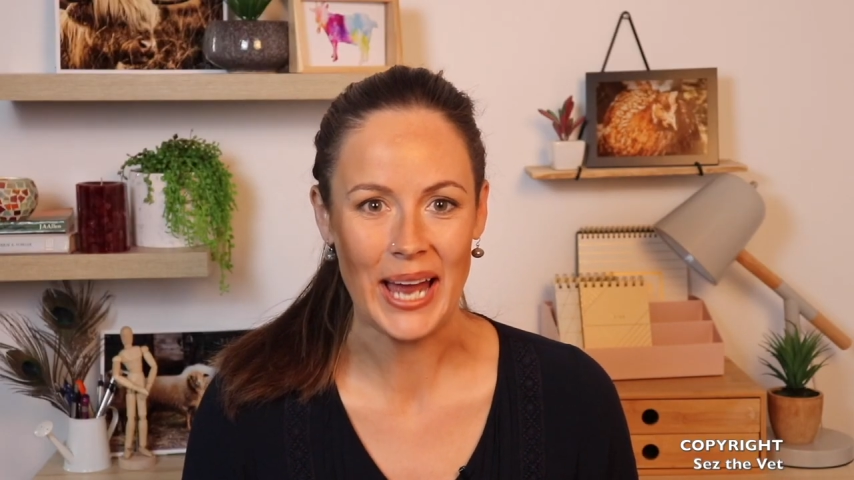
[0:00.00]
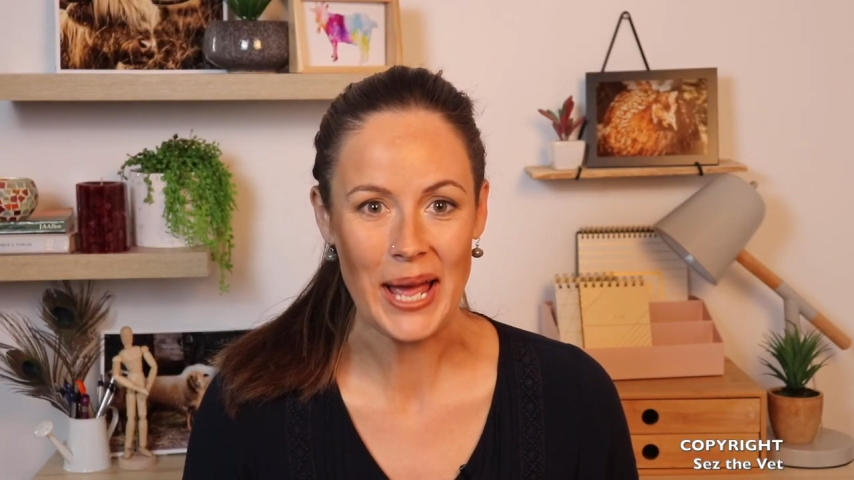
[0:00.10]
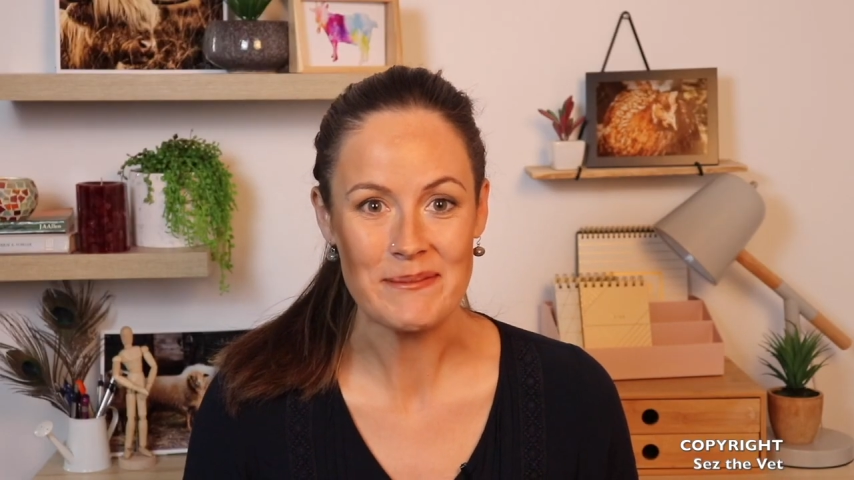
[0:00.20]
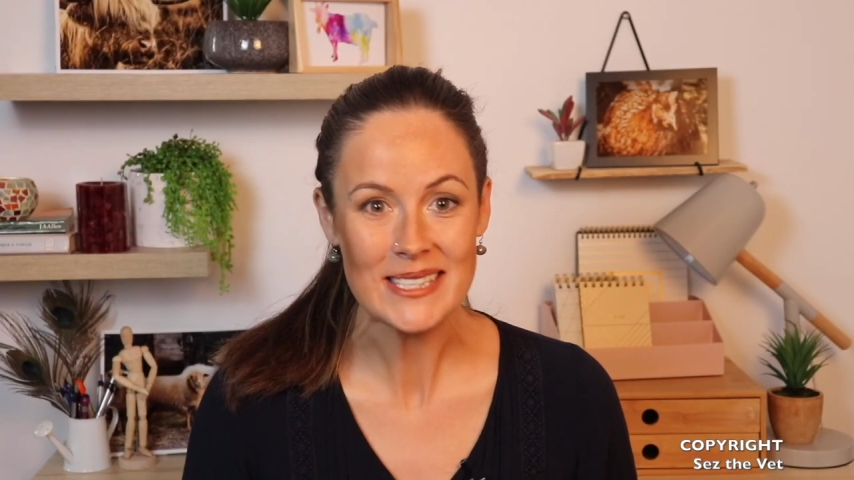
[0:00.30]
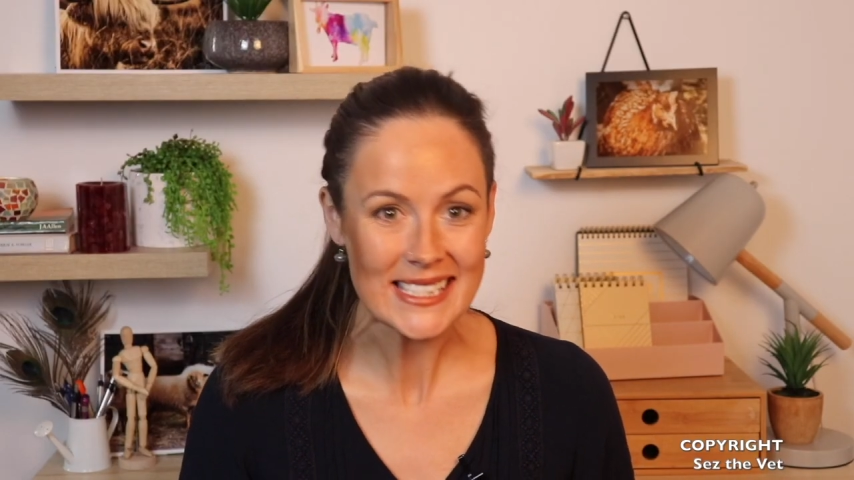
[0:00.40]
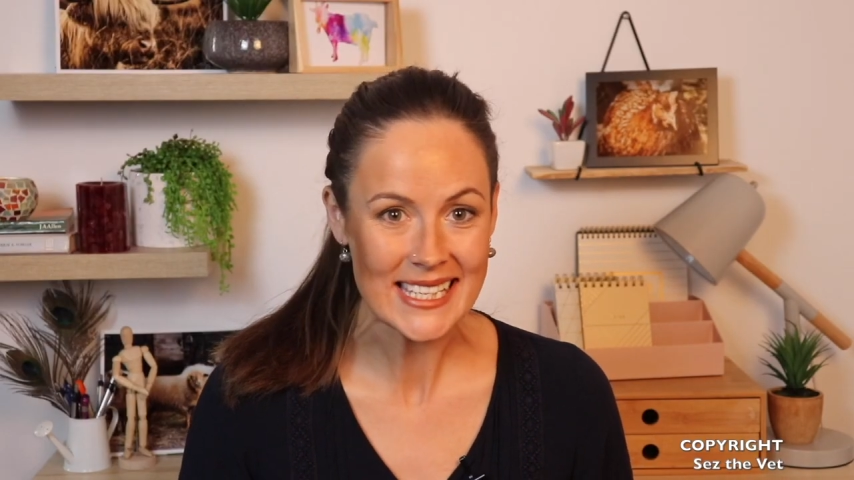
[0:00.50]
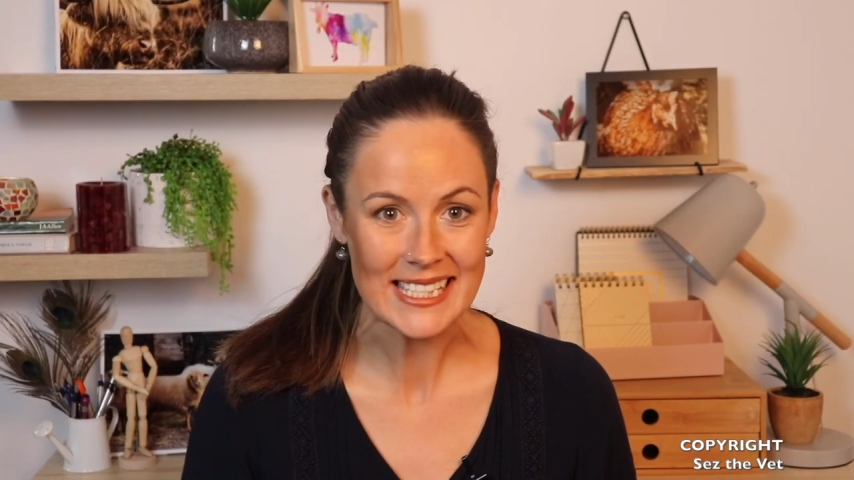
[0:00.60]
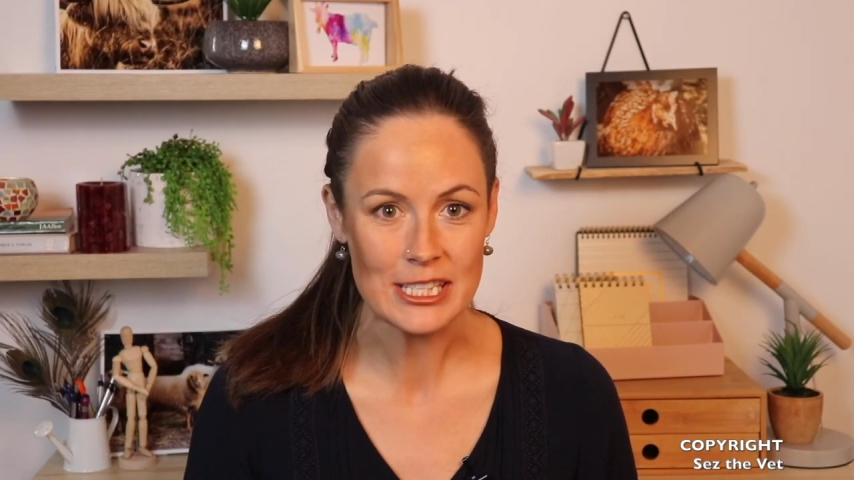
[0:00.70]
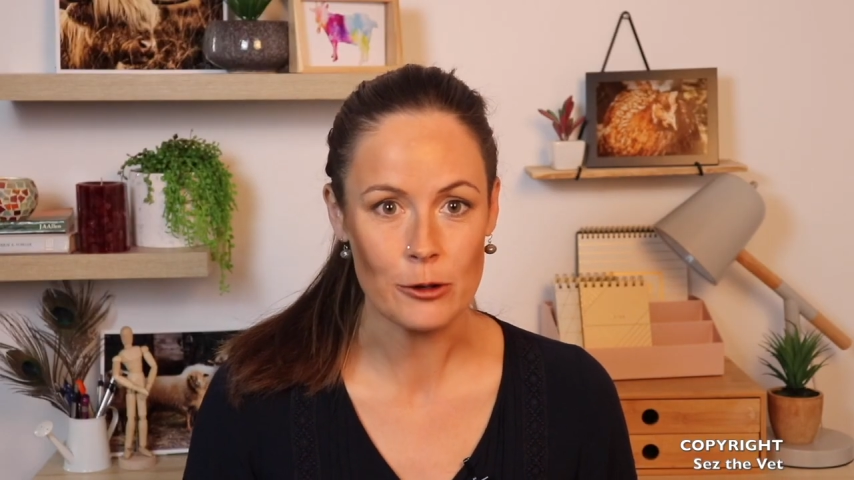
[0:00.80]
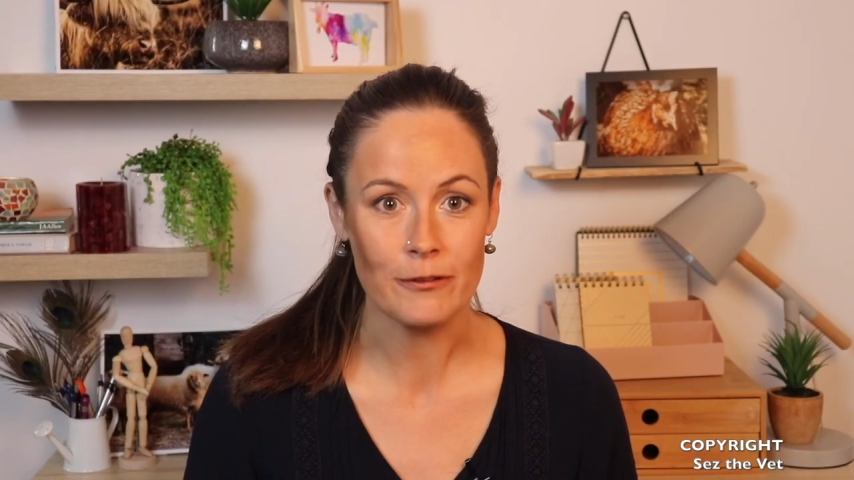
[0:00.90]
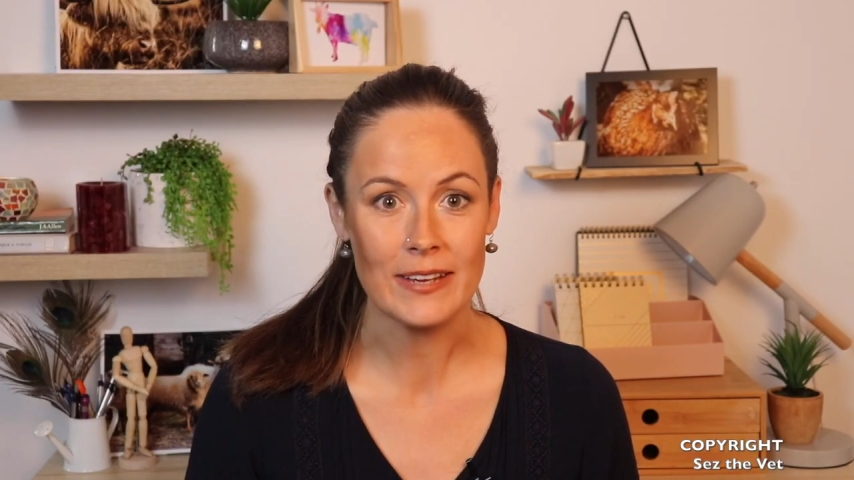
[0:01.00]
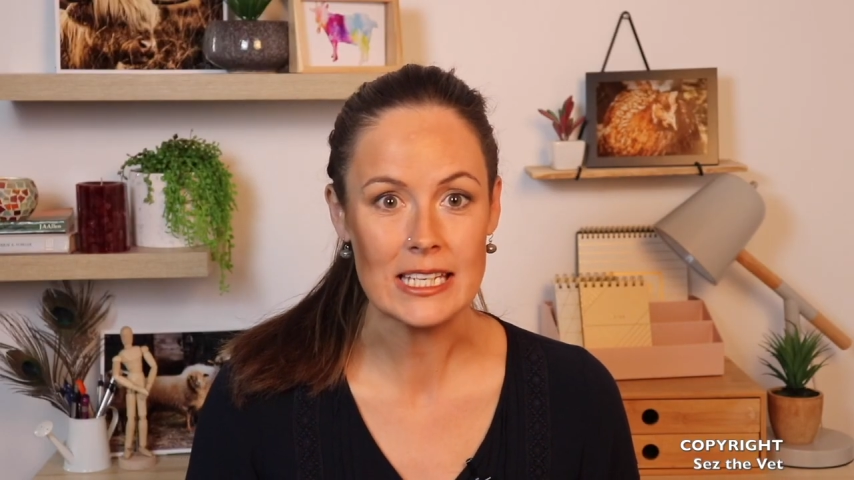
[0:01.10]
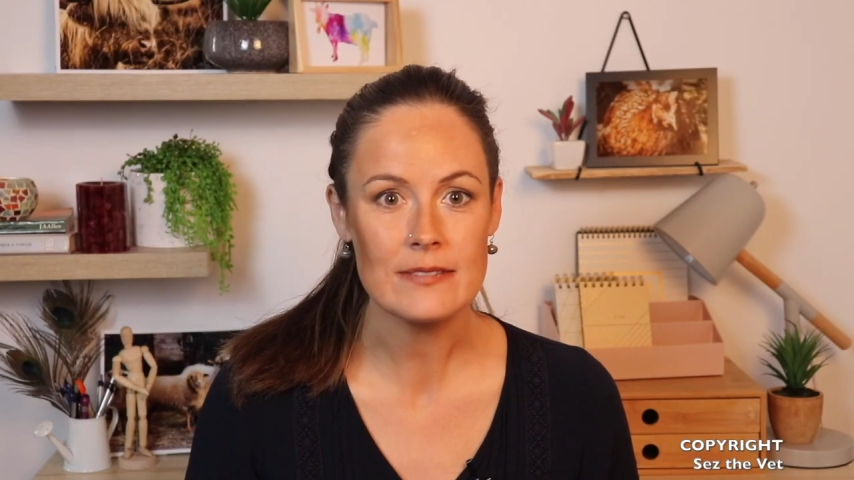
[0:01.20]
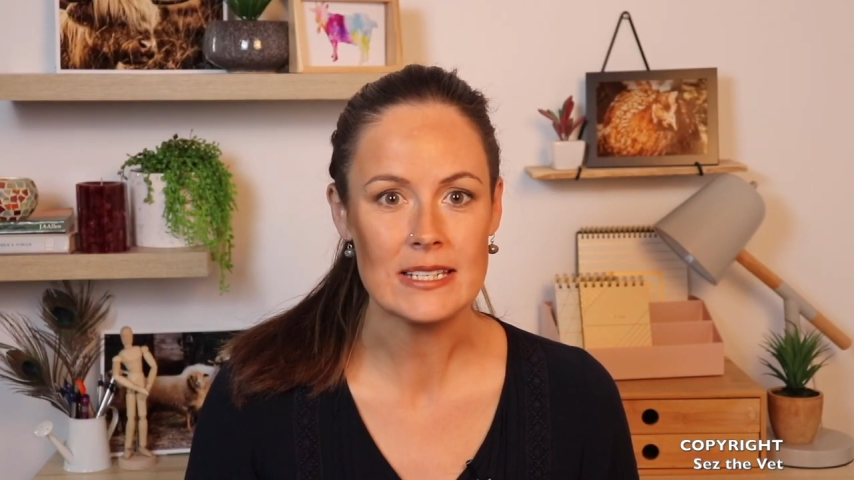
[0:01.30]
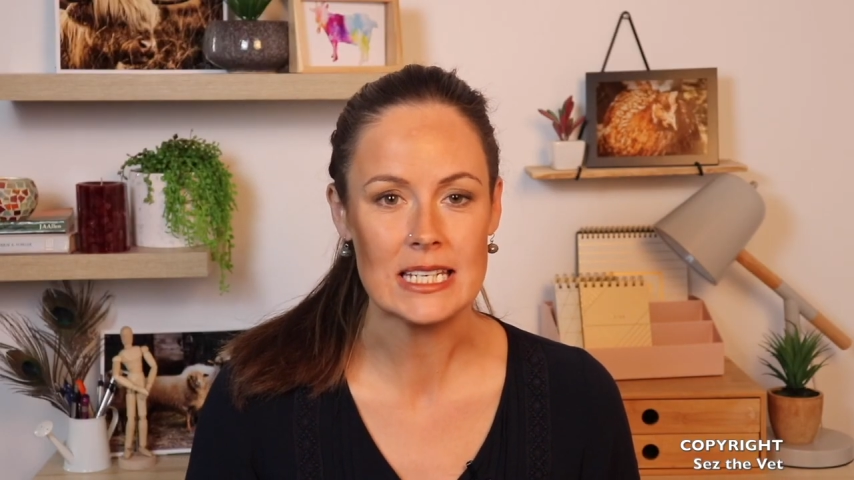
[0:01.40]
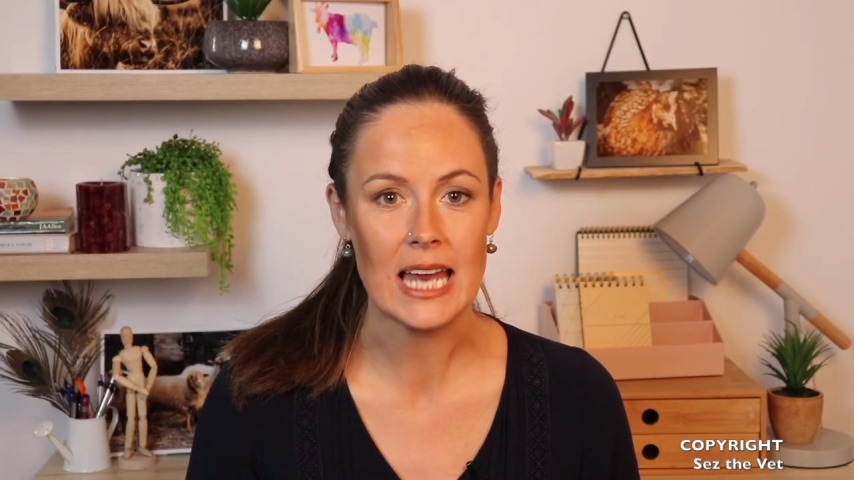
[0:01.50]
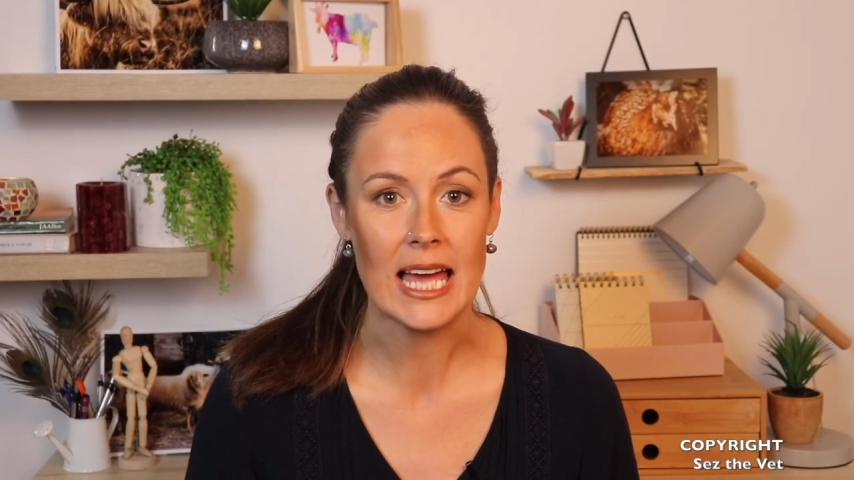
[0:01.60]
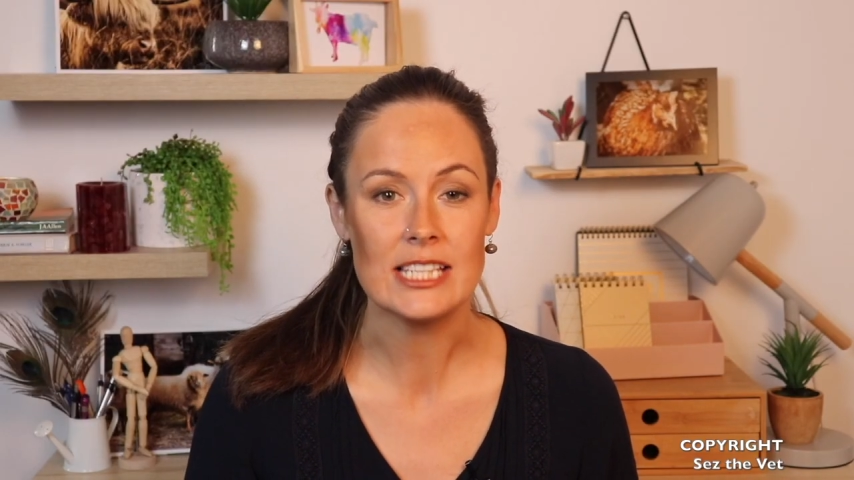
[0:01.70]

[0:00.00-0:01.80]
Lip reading: I'm Sez, your vet for today.